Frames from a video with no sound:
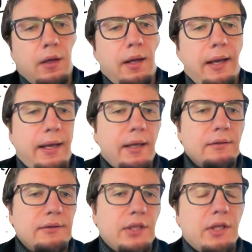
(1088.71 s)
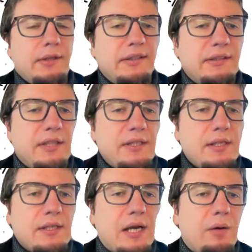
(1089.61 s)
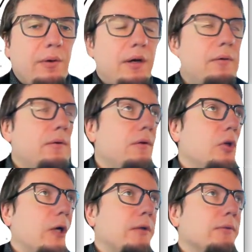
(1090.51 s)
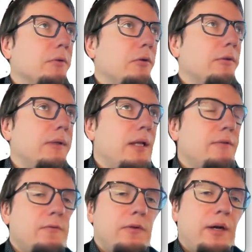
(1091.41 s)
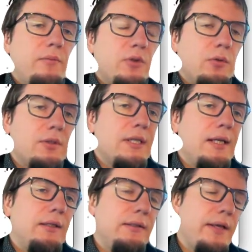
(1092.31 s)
and this is how our local coordinate frames looks like.